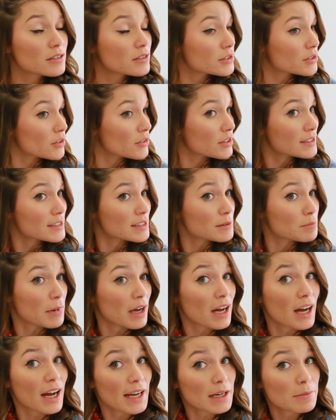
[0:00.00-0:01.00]
So this is
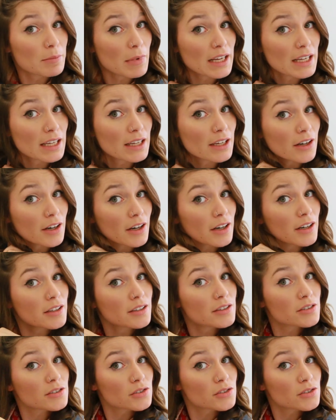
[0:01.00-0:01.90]
behind my ear,